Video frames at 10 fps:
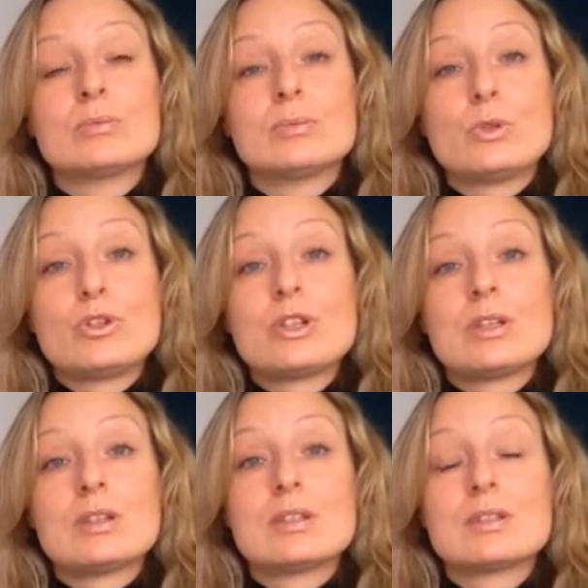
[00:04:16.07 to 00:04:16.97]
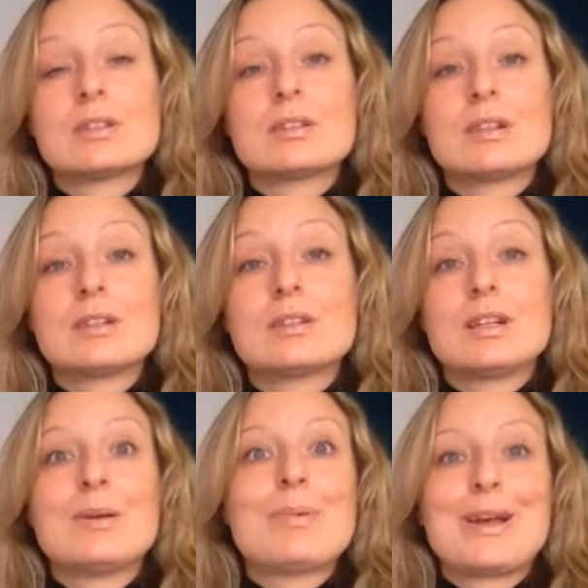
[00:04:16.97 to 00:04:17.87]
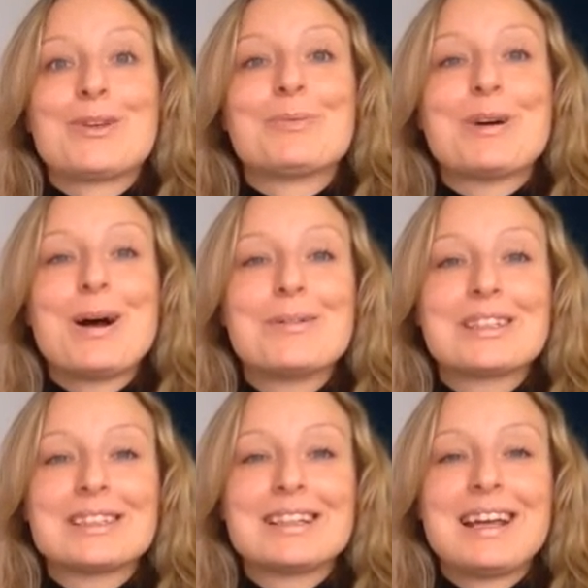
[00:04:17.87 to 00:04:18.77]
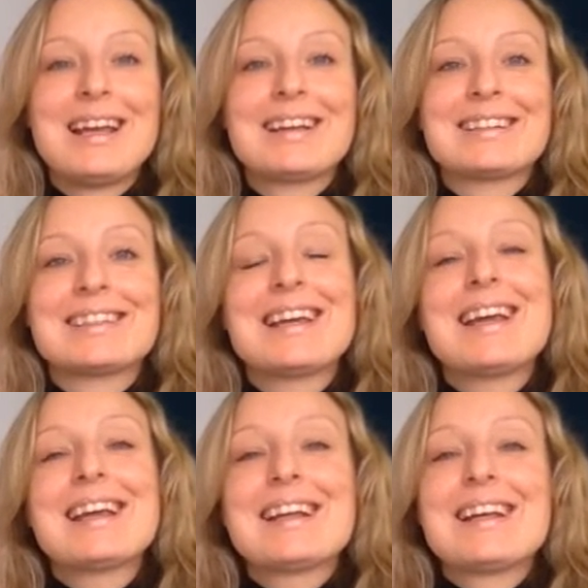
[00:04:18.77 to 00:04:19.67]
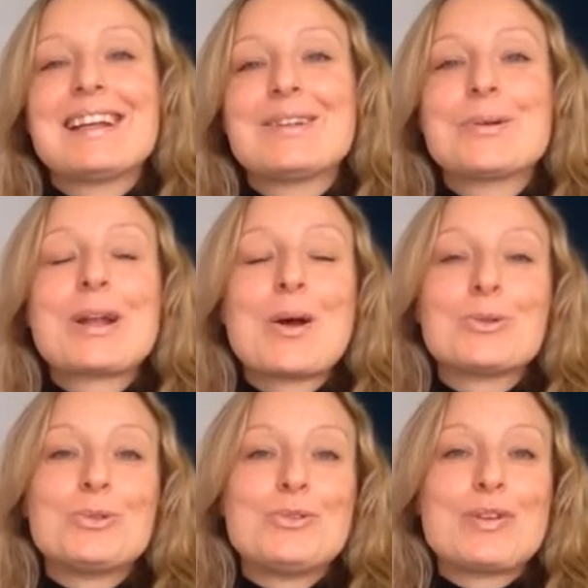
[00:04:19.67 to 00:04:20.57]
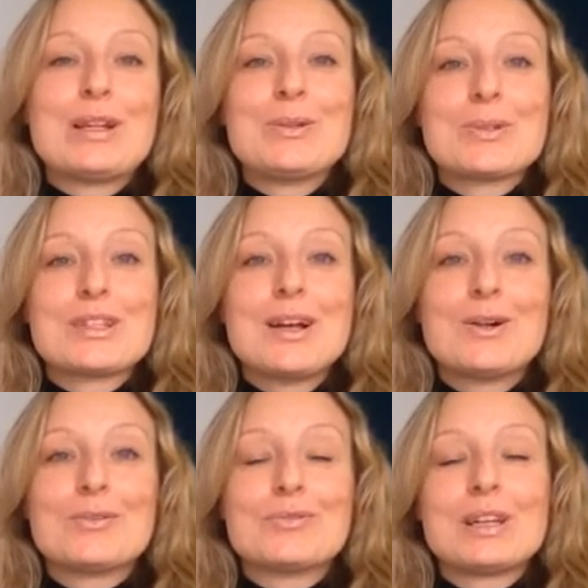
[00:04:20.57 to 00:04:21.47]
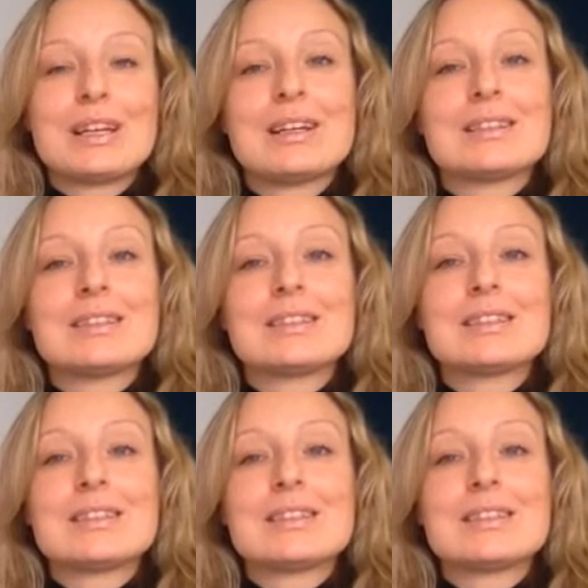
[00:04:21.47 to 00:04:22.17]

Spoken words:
which is claim back your power and learn how to defend yourself and